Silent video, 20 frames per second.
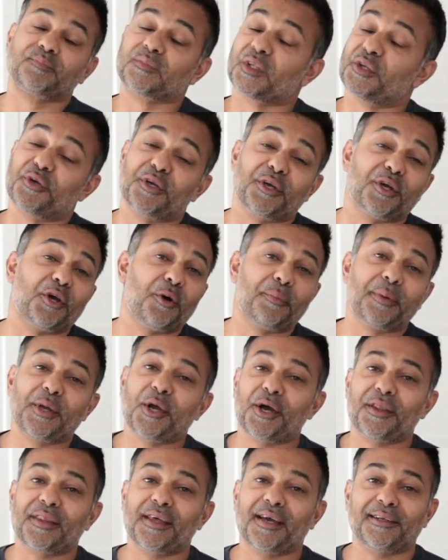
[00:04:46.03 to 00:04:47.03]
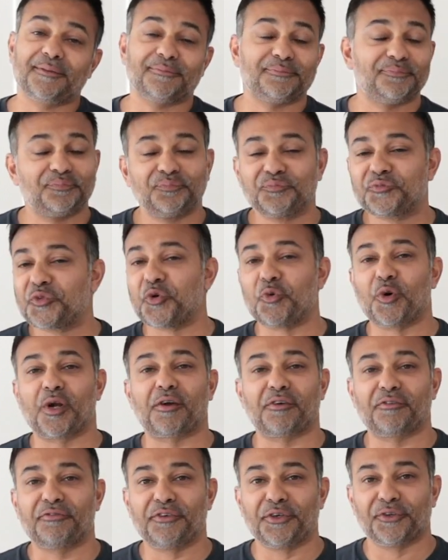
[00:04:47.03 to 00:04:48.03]
You can go beyond that. Do
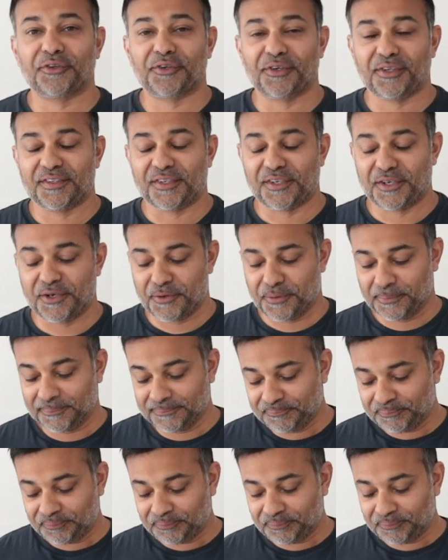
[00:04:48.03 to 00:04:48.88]
whatever feels good to you,